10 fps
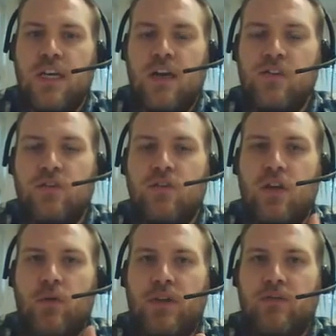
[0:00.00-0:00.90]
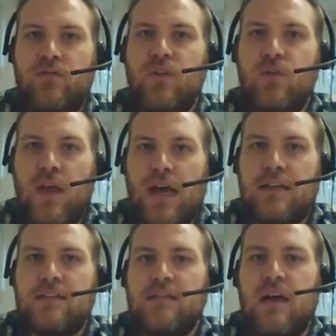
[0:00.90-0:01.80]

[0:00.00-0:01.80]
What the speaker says: and you can go in and view that.